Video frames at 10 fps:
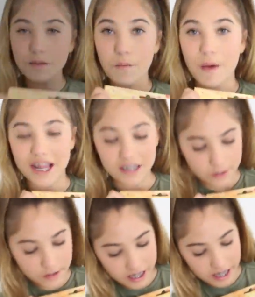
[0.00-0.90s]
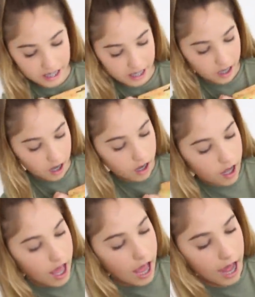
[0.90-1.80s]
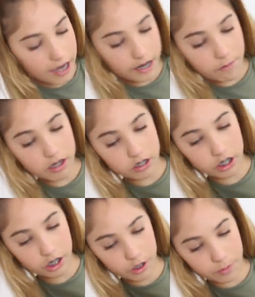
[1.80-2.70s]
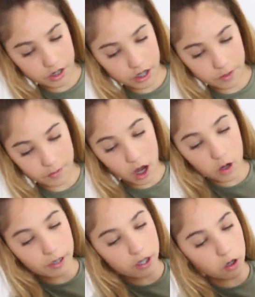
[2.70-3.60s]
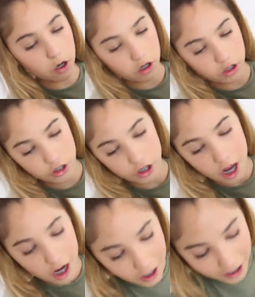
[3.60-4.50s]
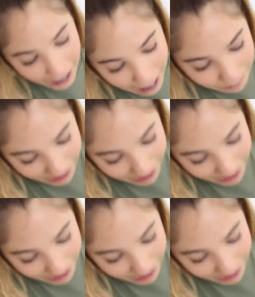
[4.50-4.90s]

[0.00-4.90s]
so my pencils are here, and let me actually open them. Oh my gosh, look how